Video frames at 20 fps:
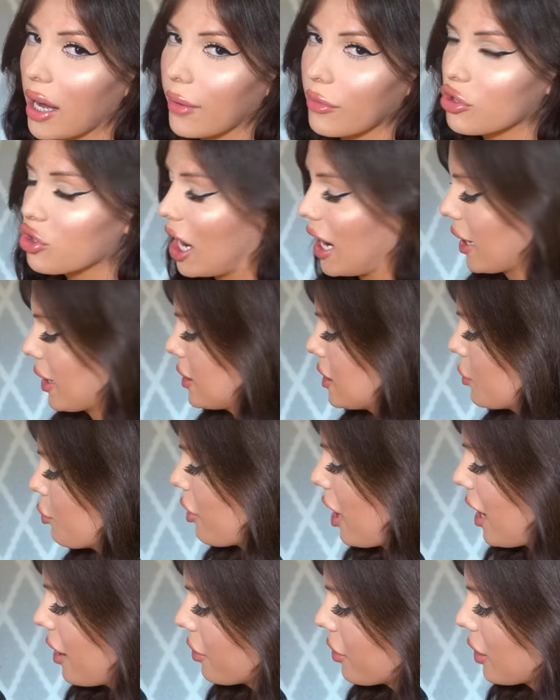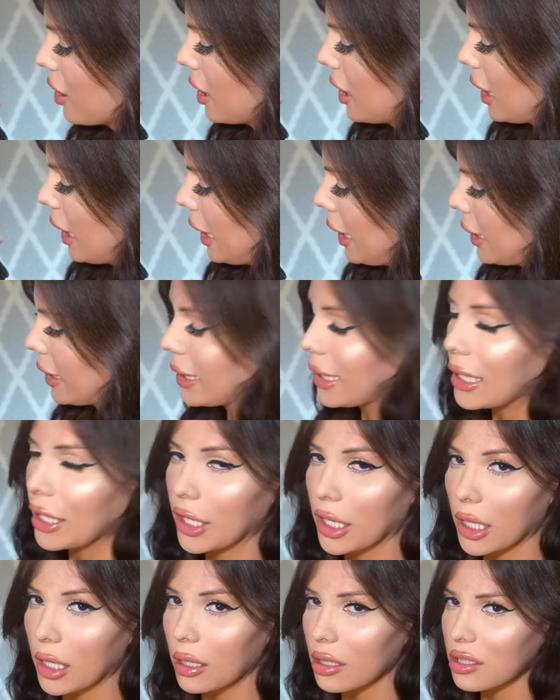of Dragon's Breath in
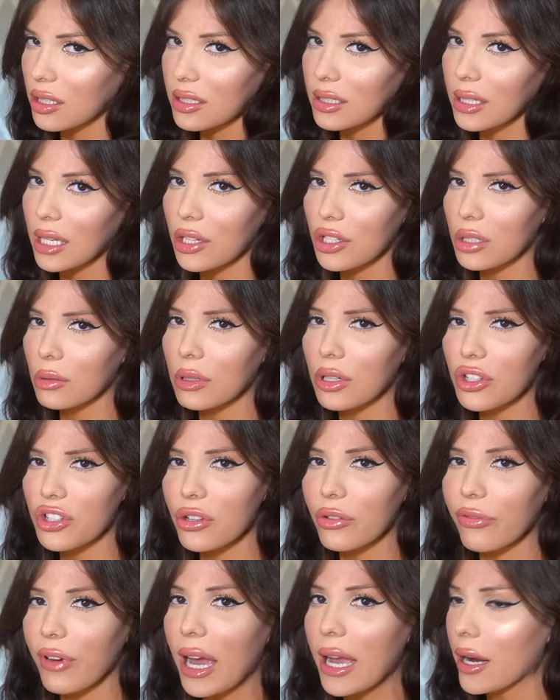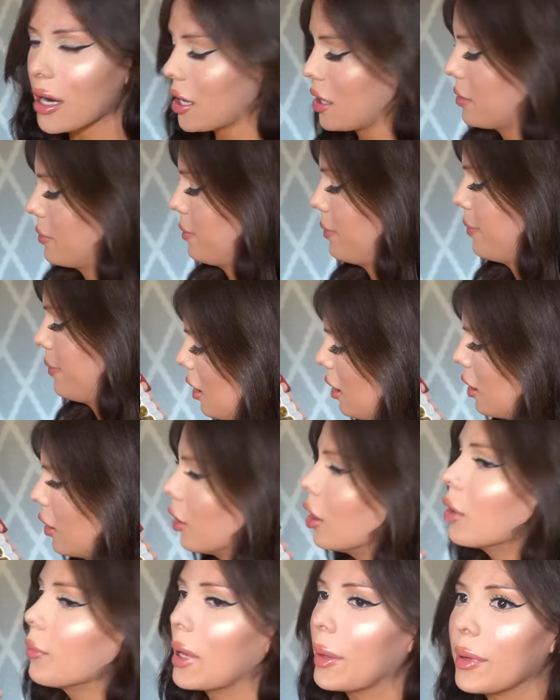here, just in case you wanna shoot fire. You
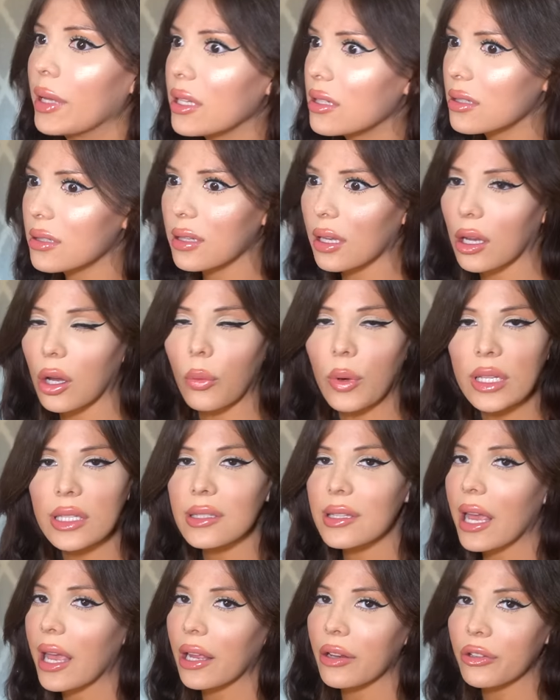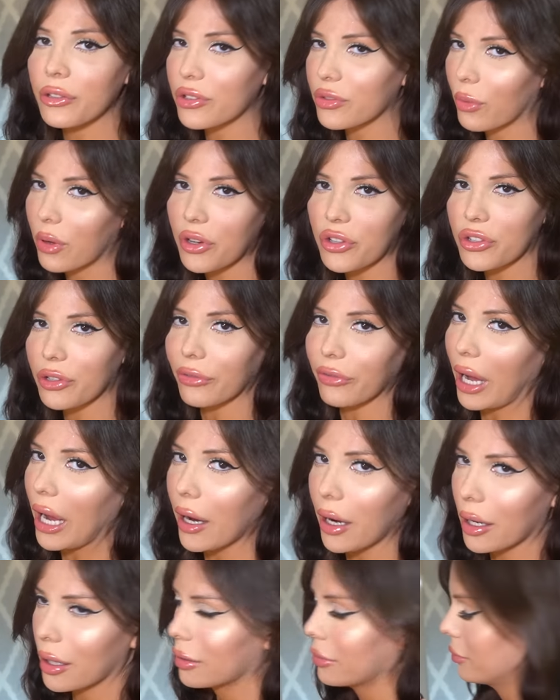know, maybe it's just like a Wednesday and you just wanna shoot
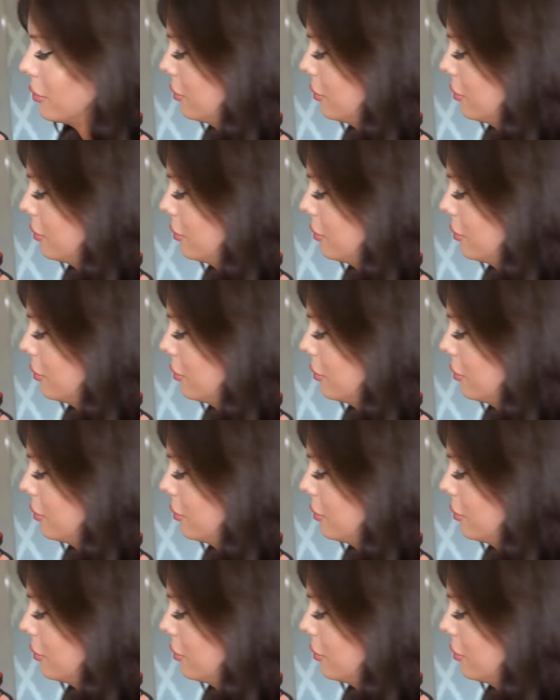fire.